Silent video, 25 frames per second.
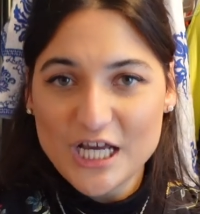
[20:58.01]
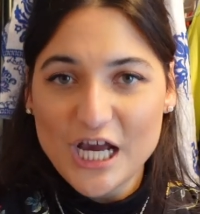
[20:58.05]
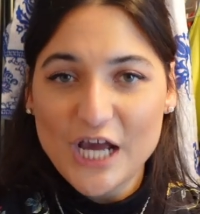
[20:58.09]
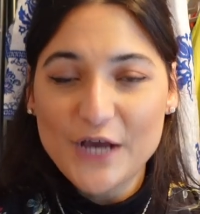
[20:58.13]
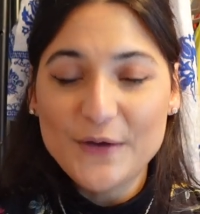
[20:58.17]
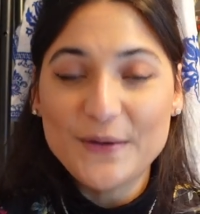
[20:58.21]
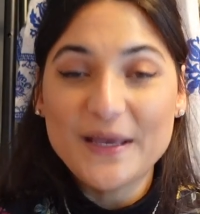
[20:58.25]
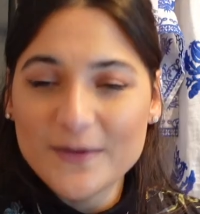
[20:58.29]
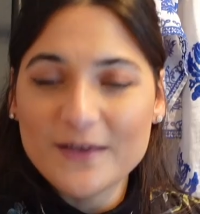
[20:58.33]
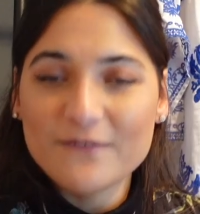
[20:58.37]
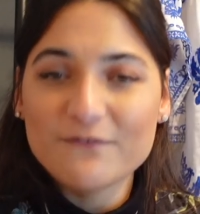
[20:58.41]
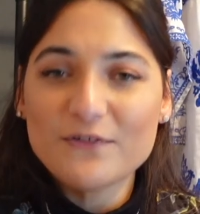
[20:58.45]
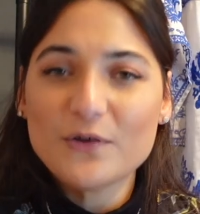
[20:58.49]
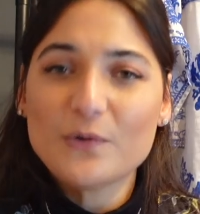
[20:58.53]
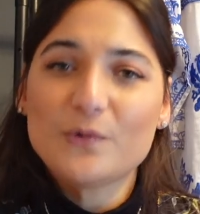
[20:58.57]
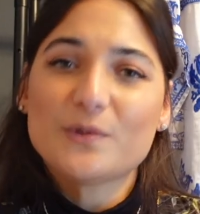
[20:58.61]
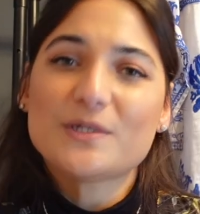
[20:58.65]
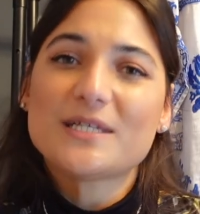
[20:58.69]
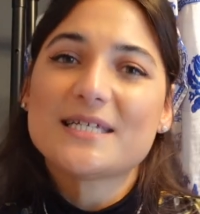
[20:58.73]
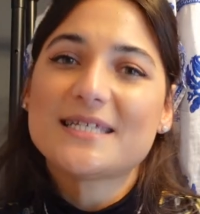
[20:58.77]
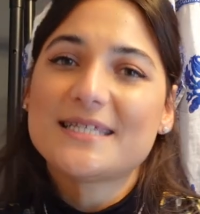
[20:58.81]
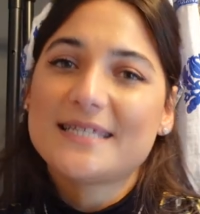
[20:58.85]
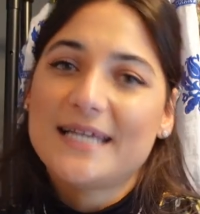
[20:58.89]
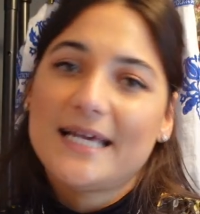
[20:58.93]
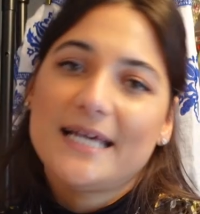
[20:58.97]
If you want to
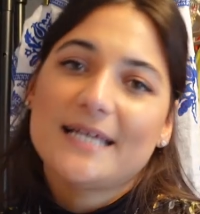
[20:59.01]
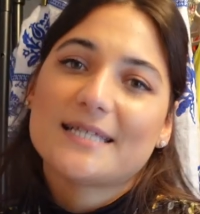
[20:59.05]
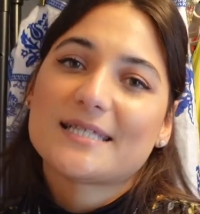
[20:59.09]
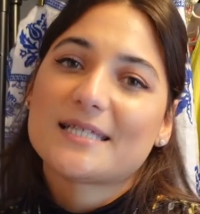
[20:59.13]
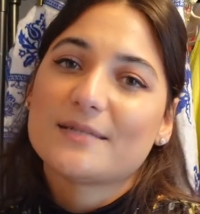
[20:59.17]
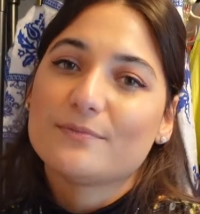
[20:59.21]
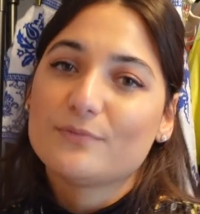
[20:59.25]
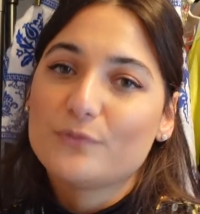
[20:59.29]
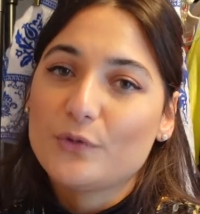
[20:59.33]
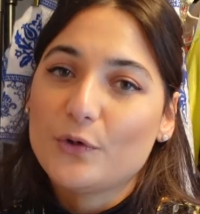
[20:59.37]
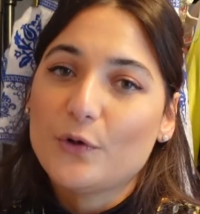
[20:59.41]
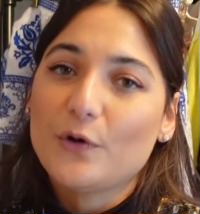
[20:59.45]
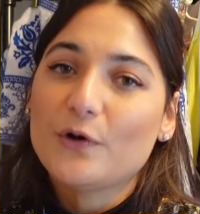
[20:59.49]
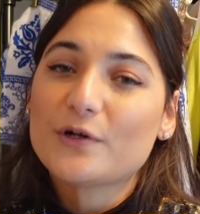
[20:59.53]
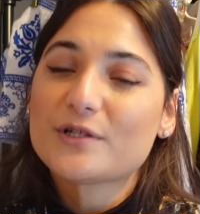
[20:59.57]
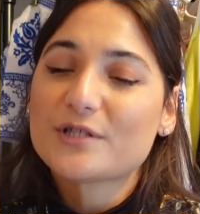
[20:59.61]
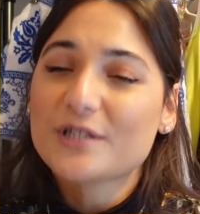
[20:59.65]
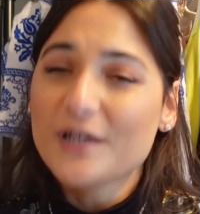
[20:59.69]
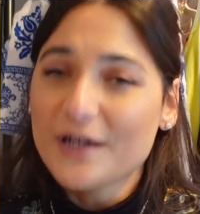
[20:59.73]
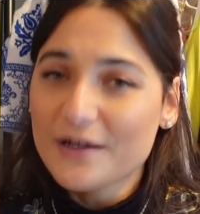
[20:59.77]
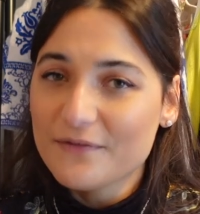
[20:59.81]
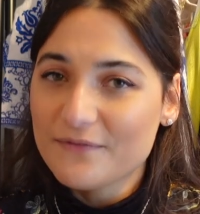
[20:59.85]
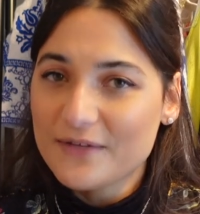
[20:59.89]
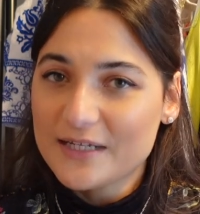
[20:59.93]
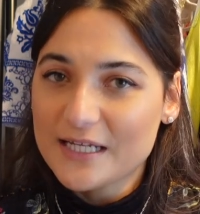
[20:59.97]
see some more
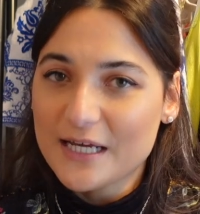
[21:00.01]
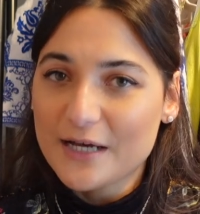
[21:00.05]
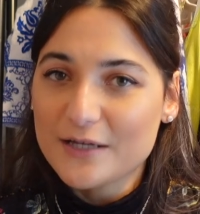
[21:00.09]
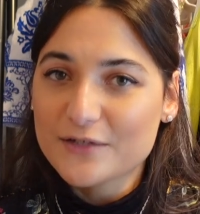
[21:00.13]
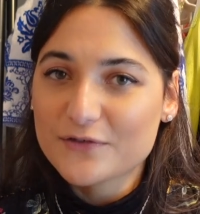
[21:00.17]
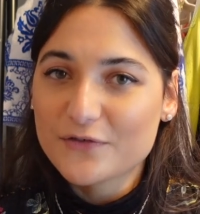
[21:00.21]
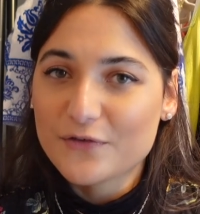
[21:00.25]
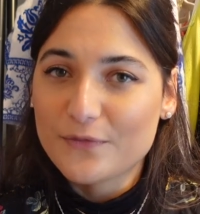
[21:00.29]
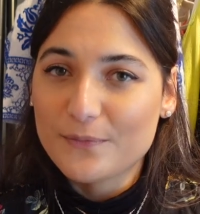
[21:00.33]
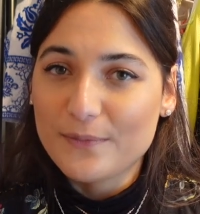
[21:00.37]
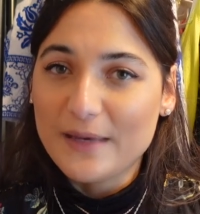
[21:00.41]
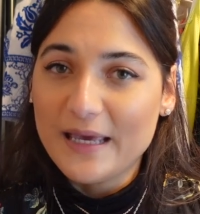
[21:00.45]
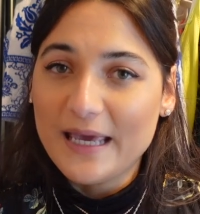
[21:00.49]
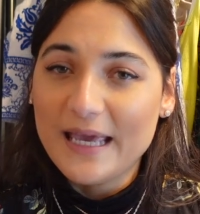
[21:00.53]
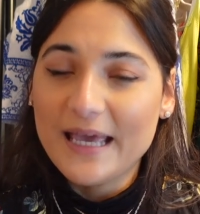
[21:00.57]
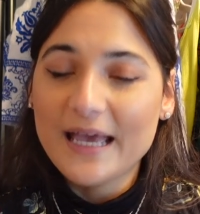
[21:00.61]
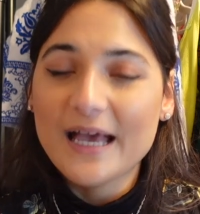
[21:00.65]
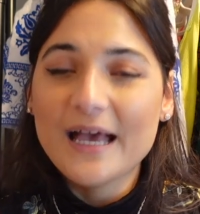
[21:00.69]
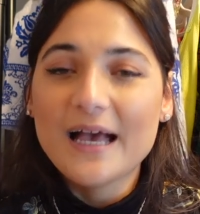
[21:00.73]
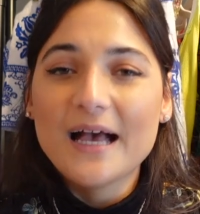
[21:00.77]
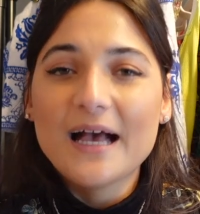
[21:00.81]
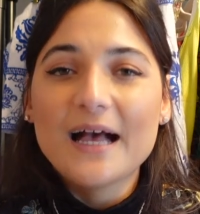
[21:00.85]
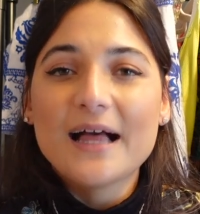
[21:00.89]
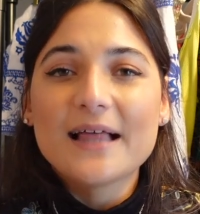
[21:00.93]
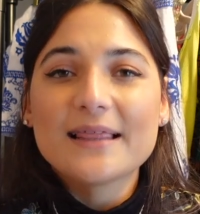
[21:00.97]
sewing videos from me,
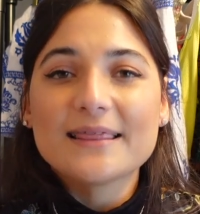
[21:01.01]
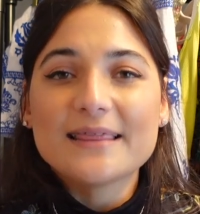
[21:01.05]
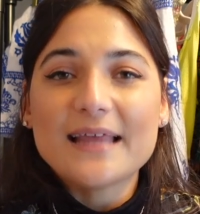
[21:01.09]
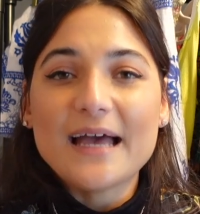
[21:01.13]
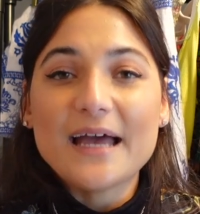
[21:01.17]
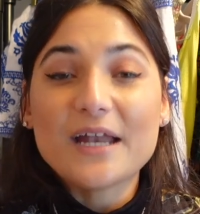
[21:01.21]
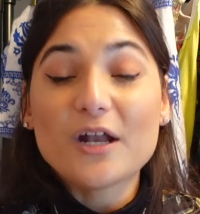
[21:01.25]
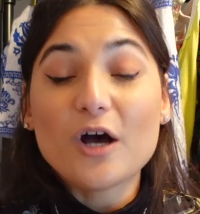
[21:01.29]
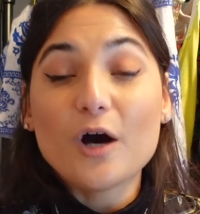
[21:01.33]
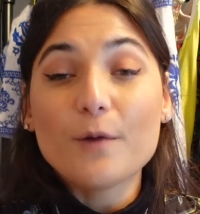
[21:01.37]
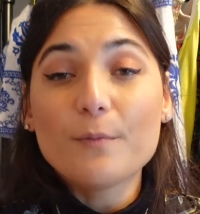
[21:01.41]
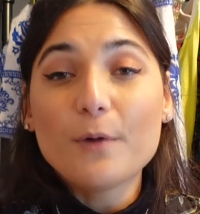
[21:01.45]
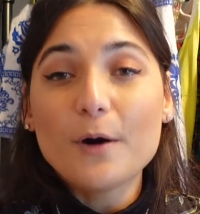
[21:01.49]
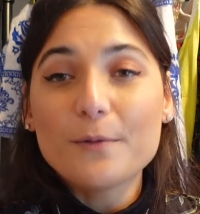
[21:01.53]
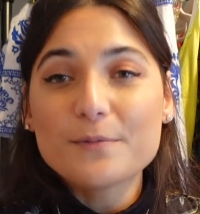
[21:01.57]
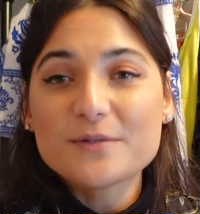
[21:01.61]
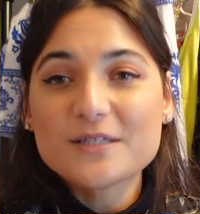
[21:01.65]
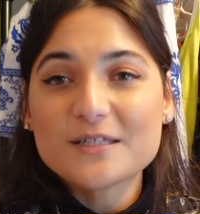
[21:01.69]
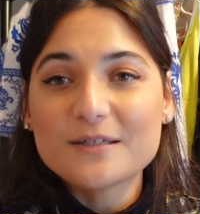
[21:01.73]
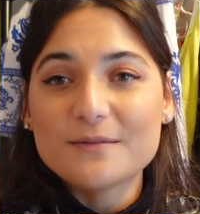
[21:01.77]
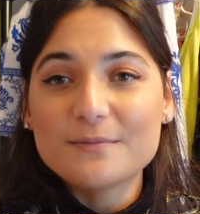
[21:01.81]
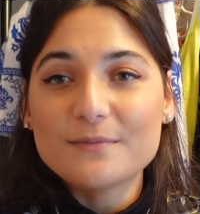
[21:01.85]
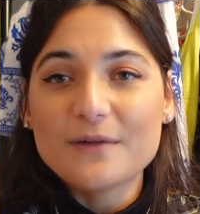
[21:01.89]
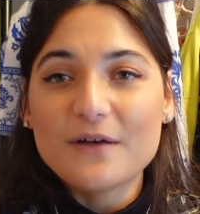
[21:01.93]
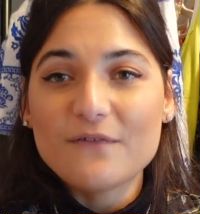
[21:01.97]
then I'll pop
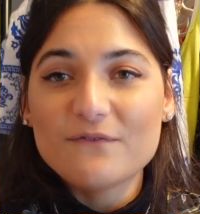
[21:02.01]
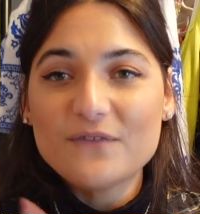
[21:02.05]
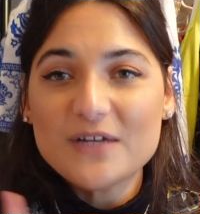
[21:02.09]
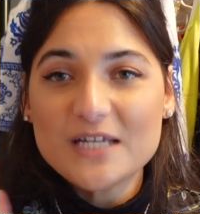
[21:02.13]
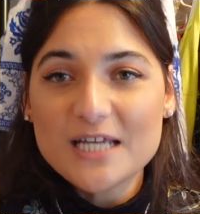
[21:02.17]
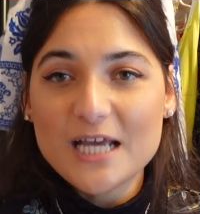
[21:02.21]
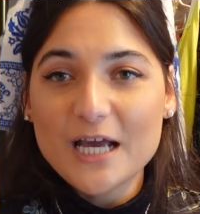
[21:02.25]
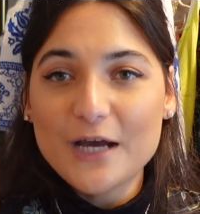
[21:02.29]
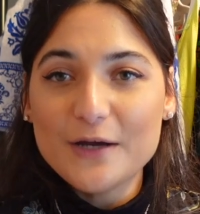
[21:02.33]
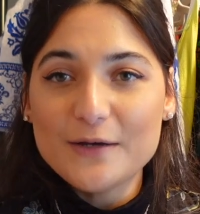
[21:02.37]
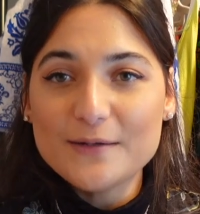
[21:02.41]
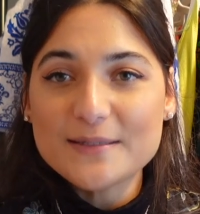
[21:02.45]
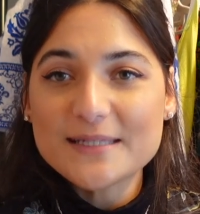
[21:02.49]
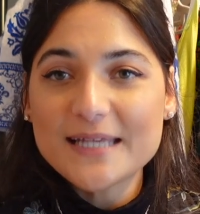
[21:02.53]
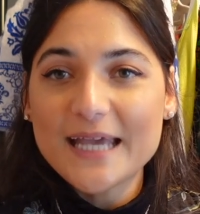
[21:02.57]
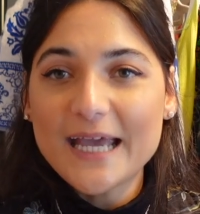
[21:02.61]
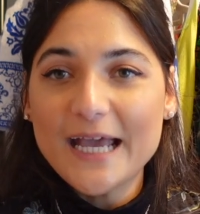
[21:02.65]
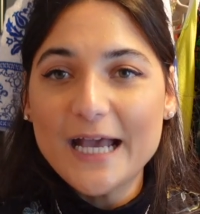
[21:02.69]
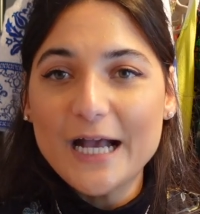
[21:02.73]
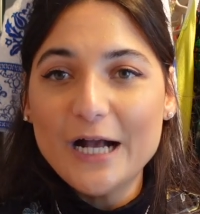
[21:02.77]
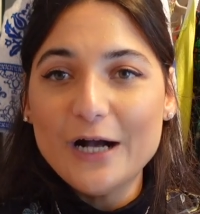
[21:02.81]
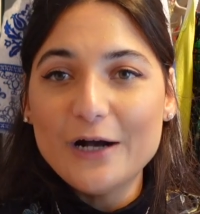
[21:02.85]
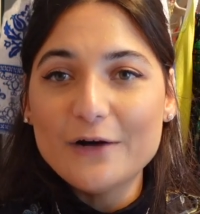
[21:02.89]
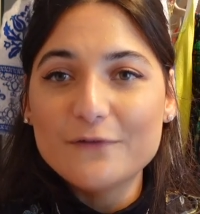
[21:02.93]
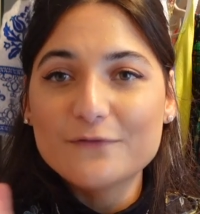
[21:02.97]
some videos
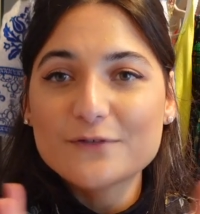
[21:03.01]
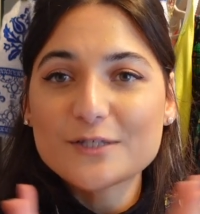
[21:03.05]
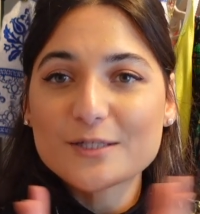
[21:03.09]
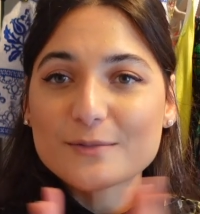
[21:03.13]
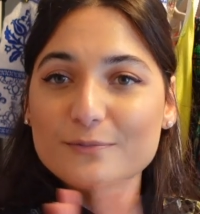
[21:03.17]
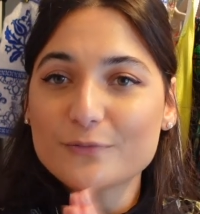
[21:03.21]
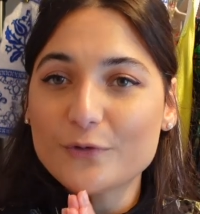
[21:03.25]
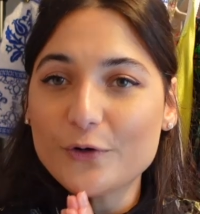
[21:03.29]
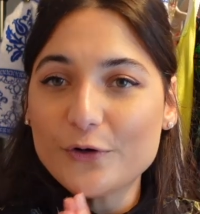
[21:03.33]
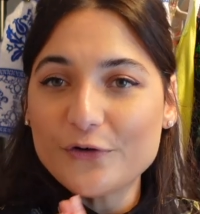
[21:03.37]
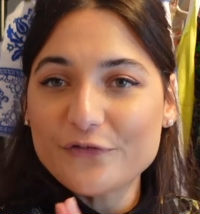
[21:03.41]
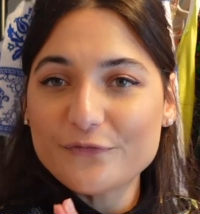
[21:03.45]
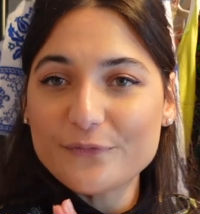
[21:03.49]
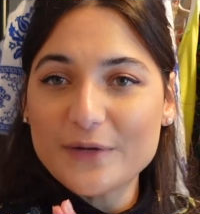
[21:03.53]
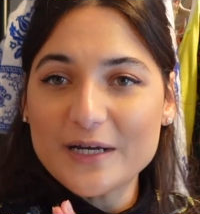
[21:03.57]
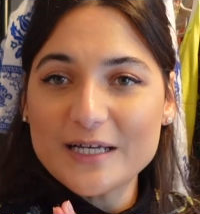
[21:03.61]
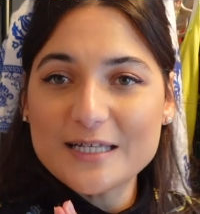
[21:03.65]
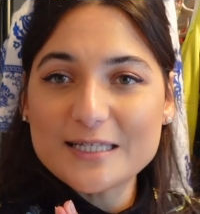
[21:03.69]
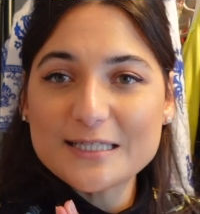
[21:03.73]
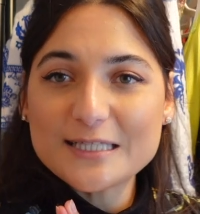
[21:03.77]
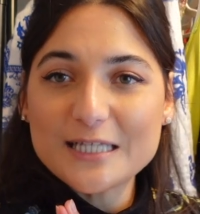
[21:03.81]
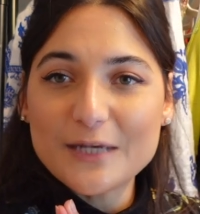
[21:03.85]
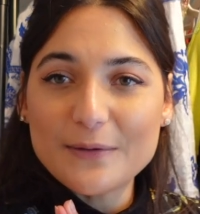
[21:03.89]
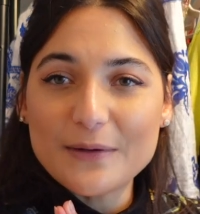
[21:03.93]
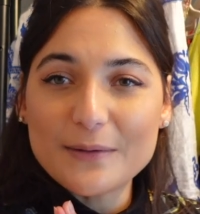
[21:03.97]
here of some more of my
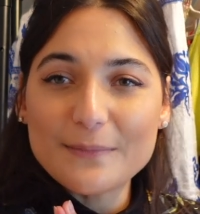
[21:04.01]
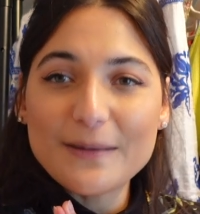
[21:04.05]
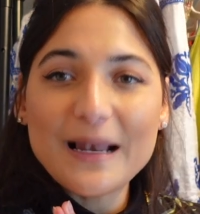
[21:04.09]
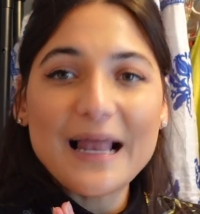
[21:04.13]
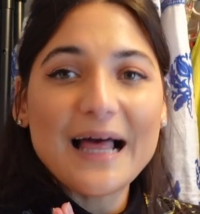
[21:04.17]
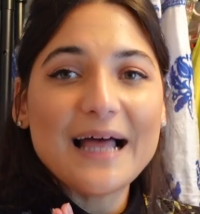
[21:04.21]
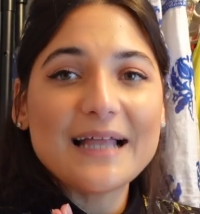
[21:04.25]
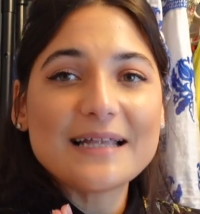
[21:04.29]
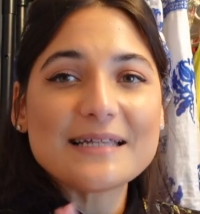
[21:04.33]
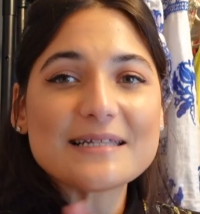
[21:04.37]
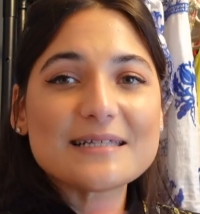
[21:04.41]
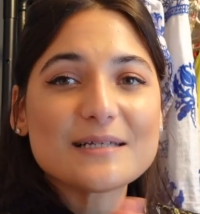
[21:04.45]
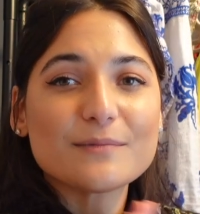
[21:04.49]
sewing plans